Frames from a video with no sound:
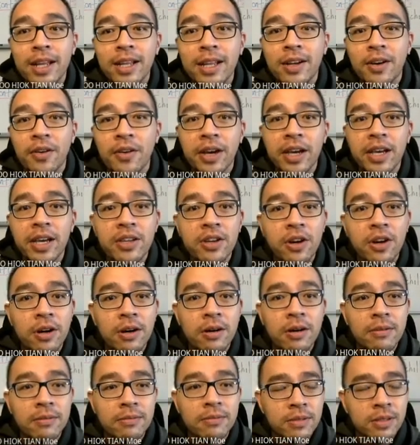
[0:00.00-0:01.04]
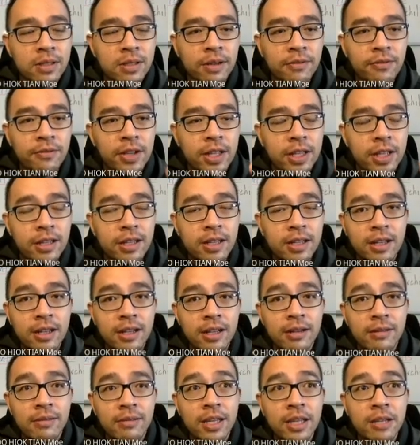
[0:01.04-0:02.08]
Okay,
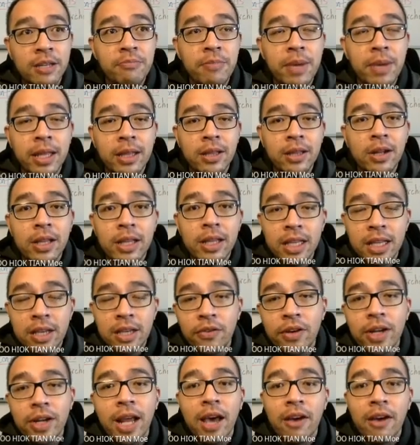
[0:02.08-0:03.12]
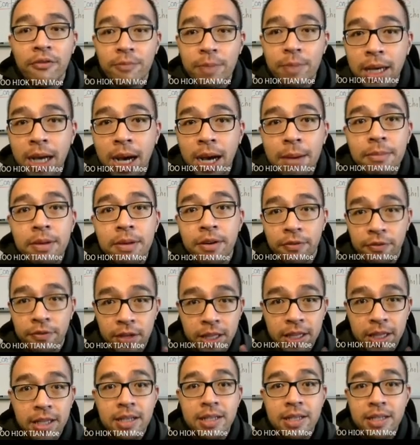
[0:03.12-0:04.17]
it may not even have become a
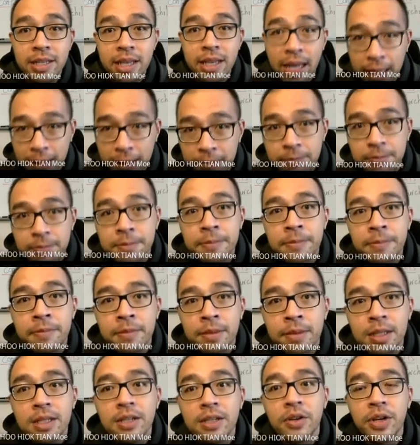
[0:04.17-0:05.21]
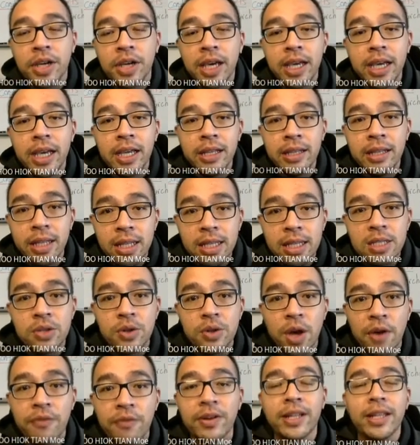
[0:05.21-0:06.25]
fetus yet. Okay, it needs to
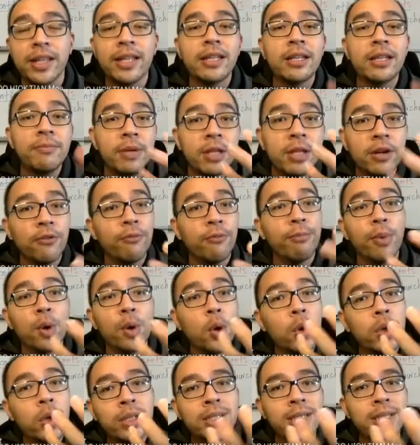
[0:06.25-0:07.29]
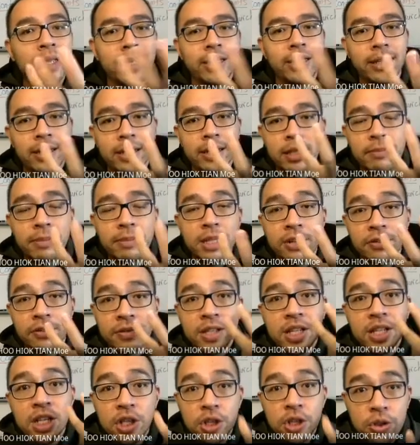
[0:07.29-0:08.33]
have a little bit of bones and a little bit of
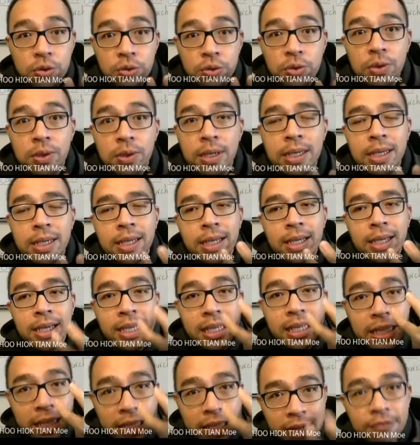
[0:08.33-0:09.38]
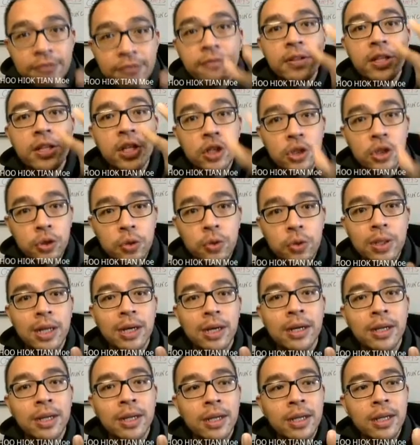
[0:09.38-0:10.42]
tissue. Enough tissue.
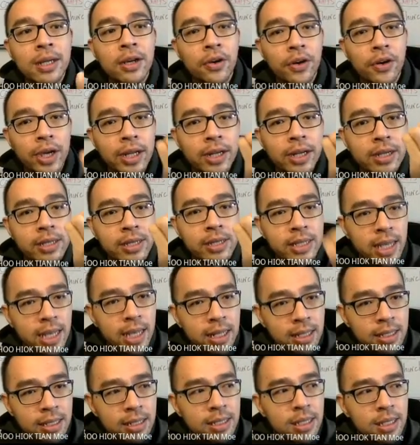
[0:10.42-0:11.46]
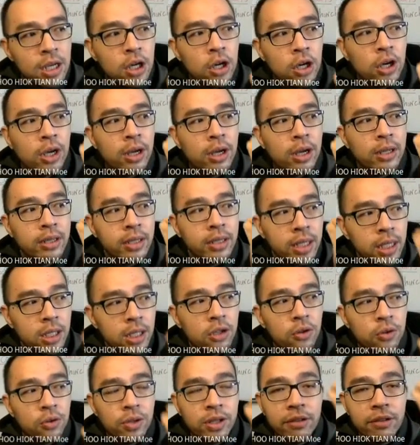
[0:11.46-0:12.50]
Okay, the cells need
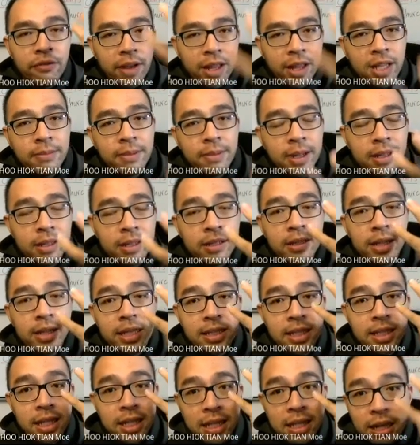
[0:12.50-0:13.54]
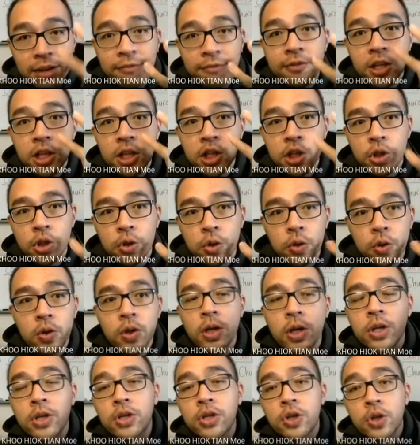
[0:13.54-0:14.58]
to develop until there's enough tissue
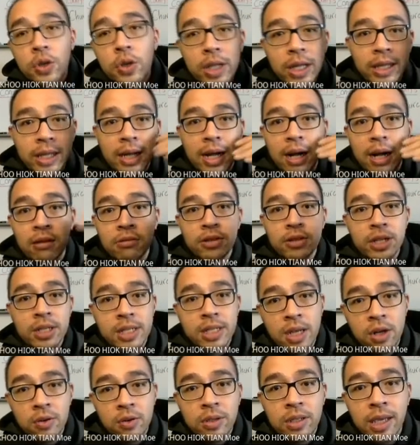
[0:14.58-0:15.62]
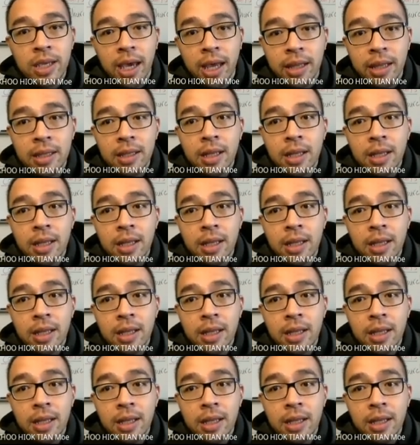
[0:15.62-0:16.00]
so that the ultrasound can,